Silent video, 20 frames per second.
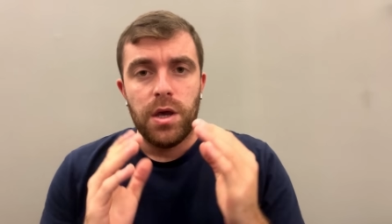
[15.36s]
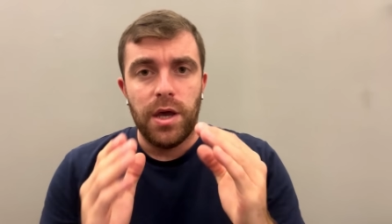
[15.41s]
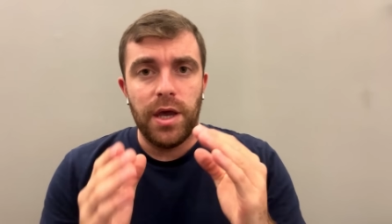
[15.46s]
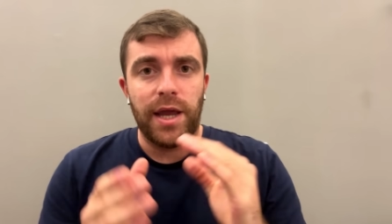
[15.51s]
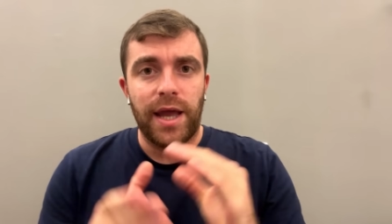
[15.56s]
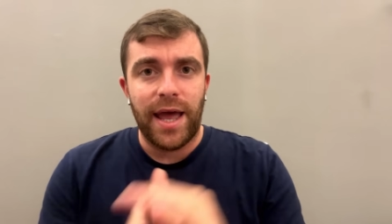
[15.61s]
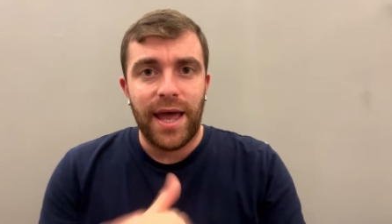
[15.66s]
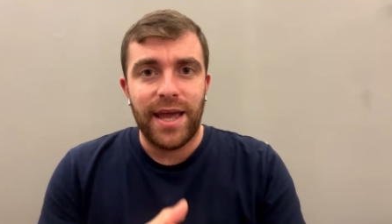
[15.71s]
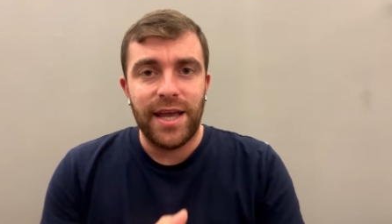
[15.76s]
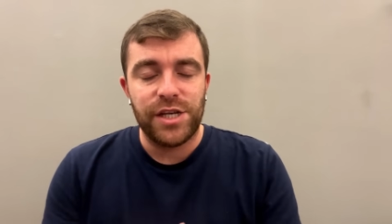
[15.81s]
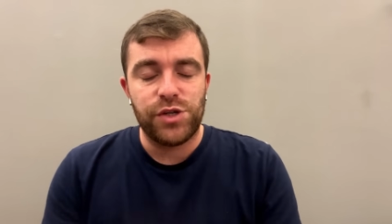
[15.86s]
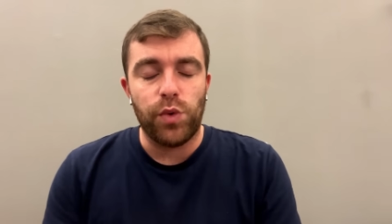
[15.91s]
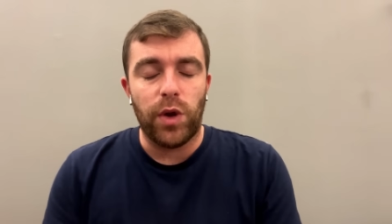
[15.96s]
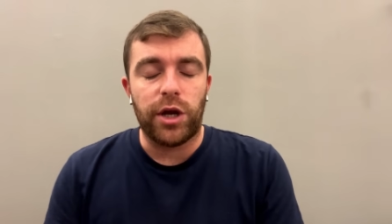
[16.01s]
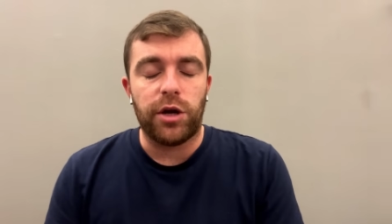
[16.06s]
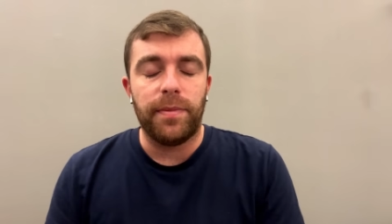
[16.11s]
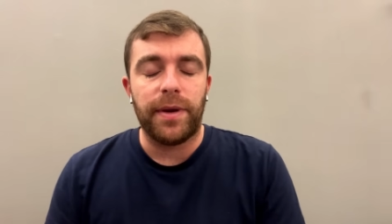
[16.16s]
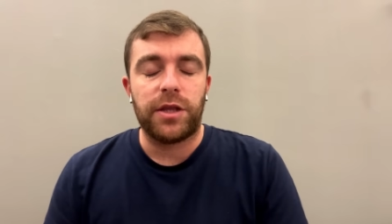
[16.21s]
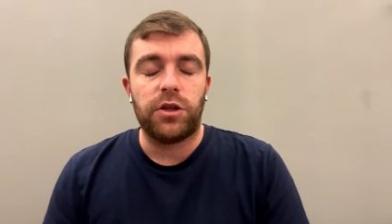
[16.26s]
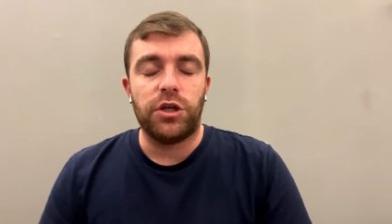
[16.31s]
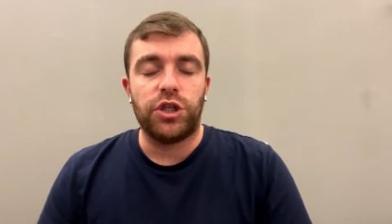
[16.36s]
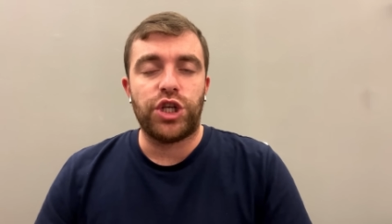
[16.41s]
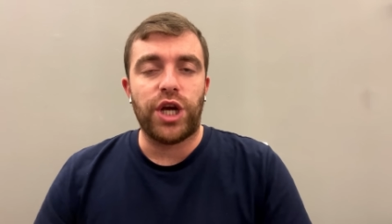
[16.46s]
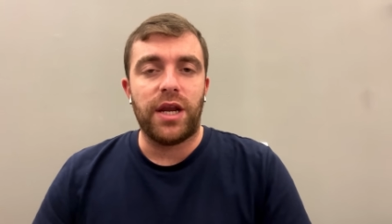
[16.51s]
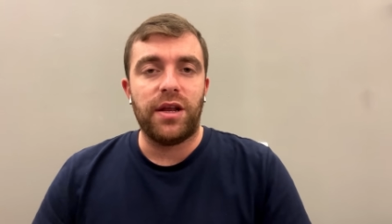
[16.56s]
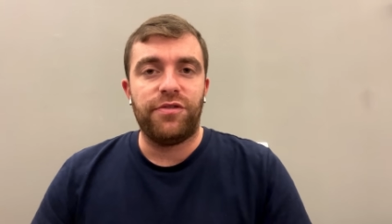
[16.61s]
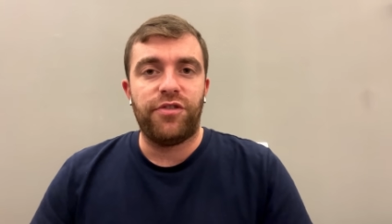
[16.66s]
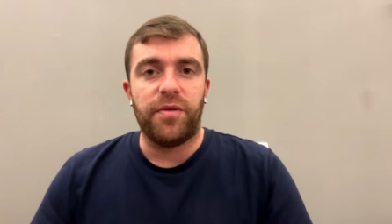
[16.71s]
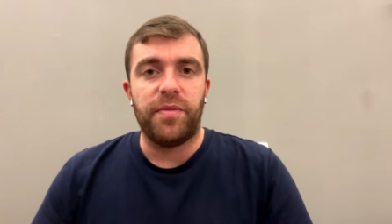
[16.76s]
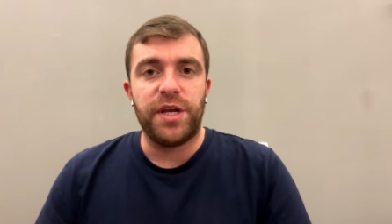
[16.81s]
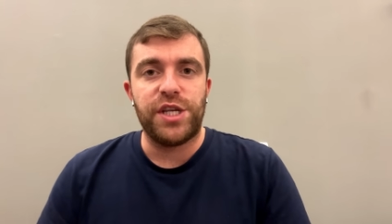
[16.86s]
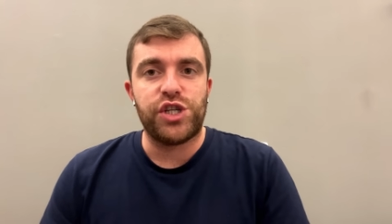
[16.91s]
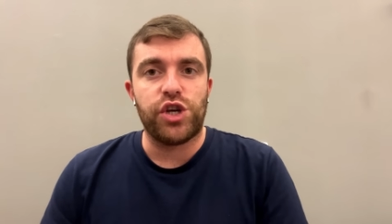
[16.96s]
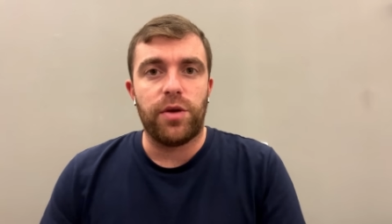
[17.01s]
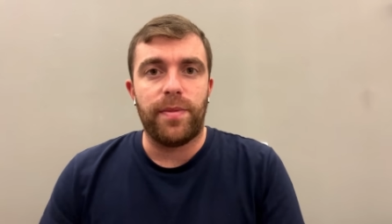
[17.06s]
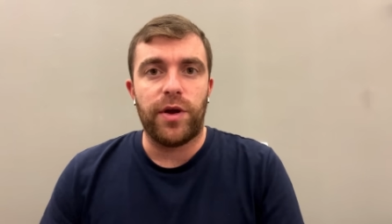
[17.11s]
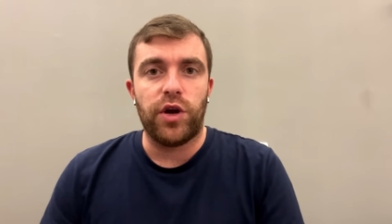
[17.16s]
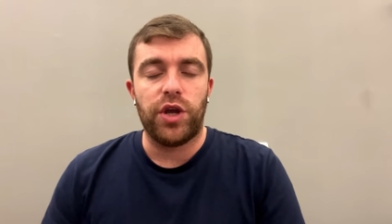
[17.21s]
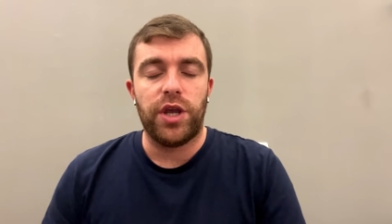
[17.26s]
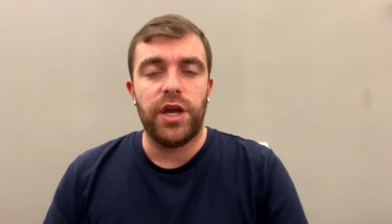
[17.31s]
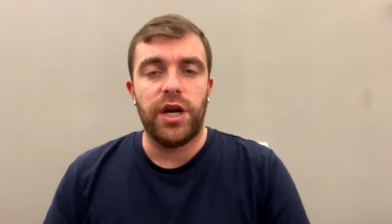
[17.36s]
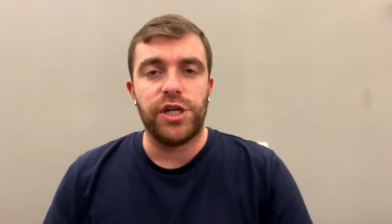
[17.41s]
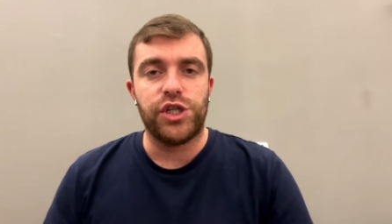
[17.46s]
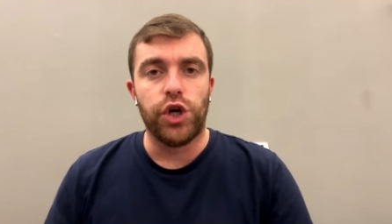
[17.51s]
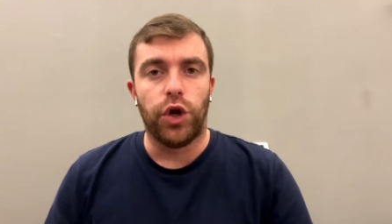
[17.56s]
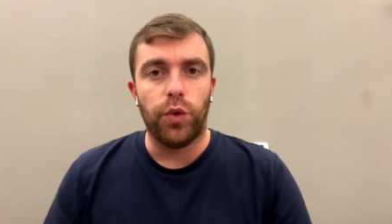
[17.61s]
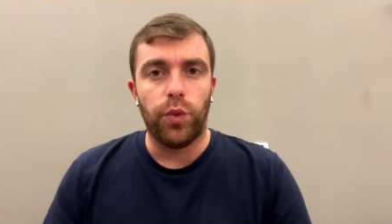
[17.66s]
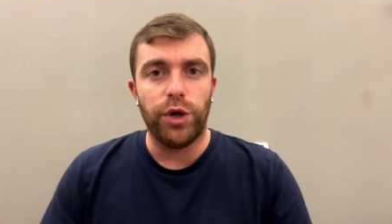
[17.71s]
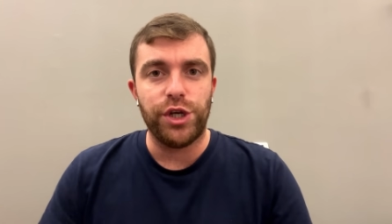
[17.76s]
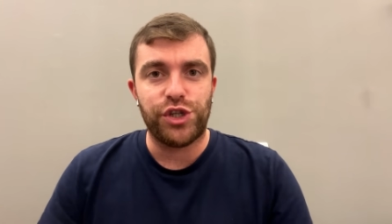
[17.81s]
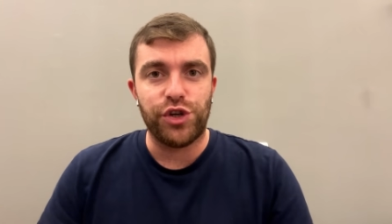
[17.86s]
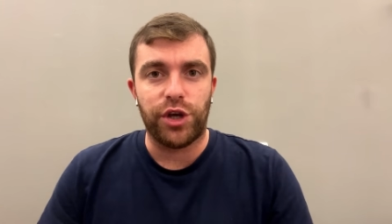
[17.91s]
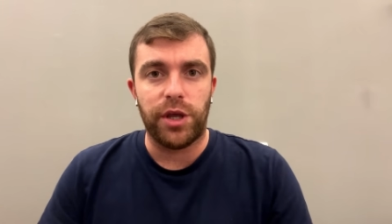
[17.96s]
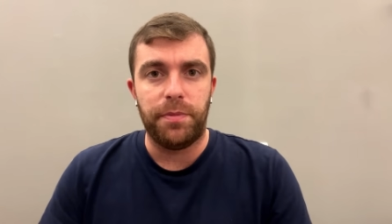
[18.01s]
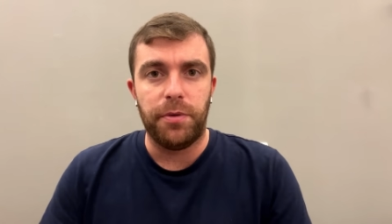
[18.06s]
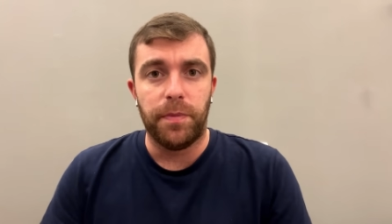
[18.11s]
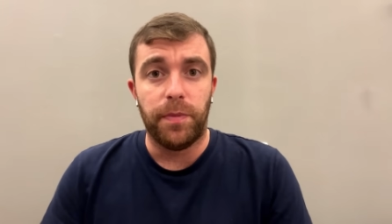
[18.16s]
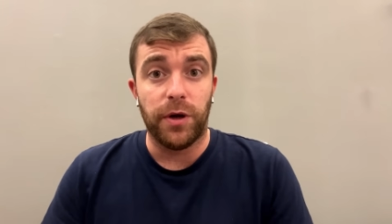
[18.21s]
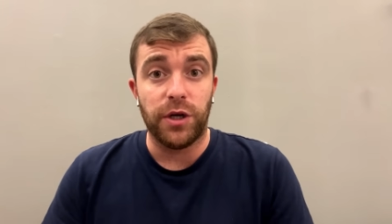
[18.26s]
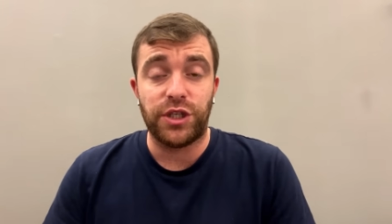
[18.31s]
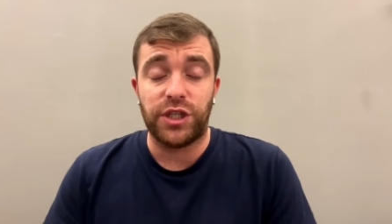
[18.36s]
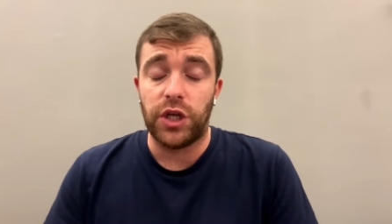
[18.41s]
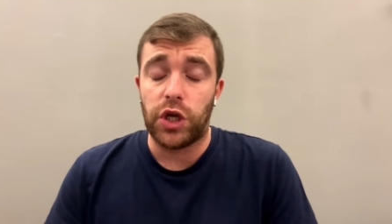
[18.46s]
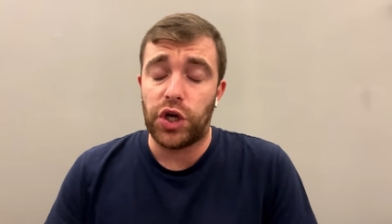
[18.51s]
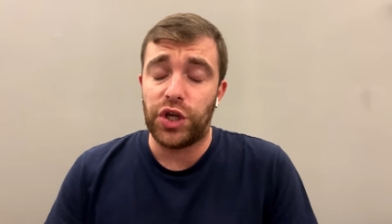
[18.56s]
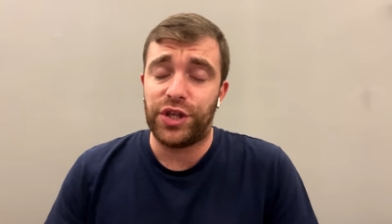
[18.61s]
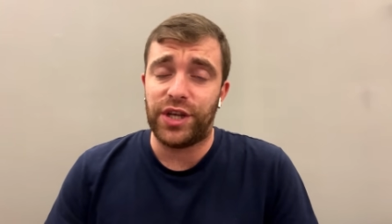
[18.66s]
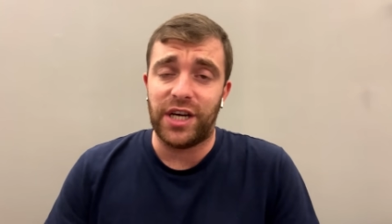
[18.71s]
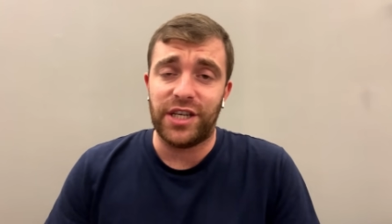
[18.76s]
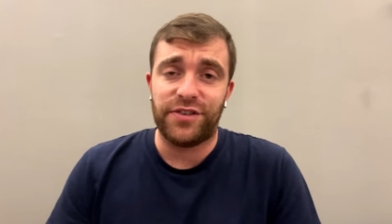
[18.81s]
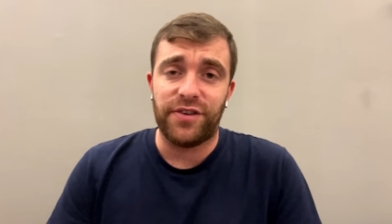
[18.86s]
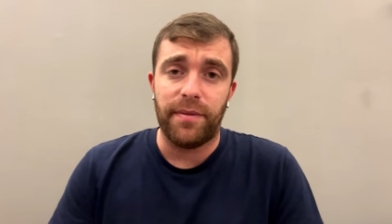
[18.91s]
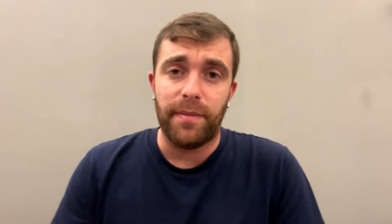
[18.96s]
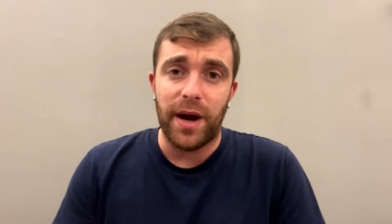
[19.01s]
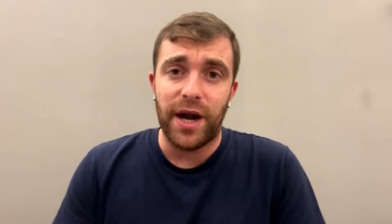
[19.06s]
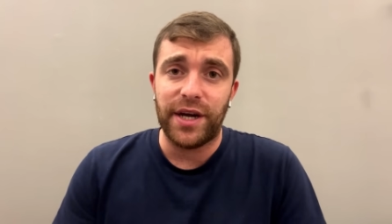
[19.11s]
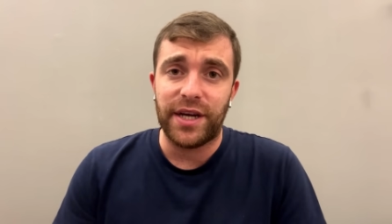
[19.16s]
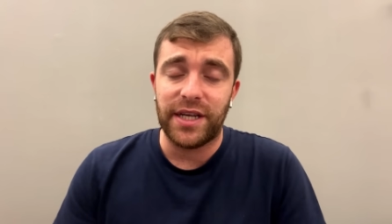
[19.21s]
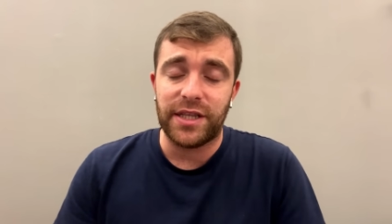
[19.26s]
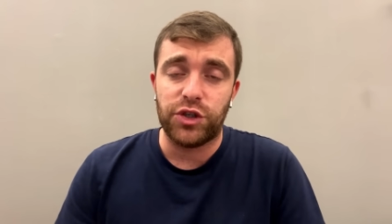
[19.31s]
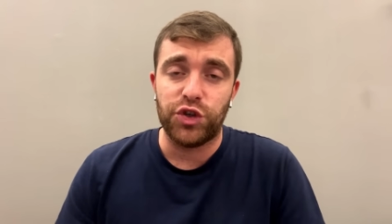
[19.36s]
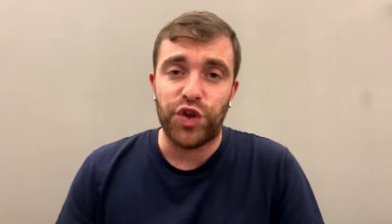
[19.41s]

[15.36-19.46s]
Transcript: Hey guys, welcome back to the channel. Fabrizio Romano here as always to keep you posted on the transfer market.